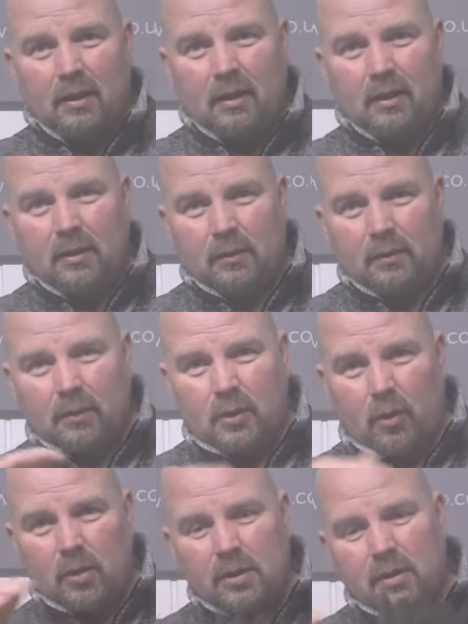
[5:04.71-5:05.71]
you know,
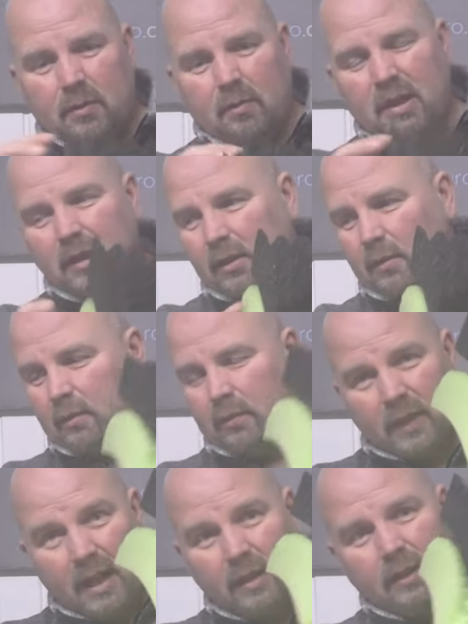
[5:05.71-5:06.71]
coarse, medium,
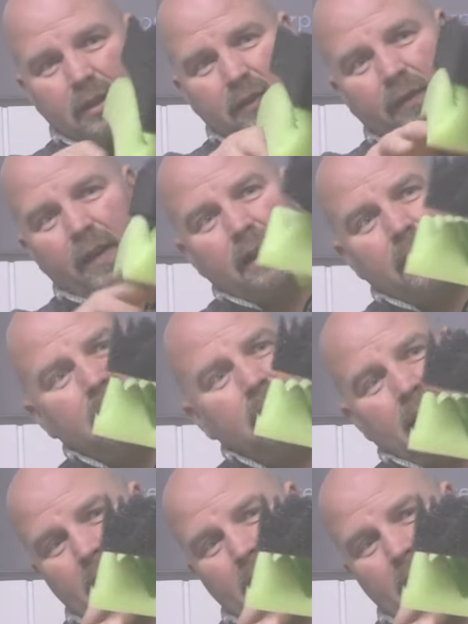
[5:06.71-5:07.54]
then into your fine,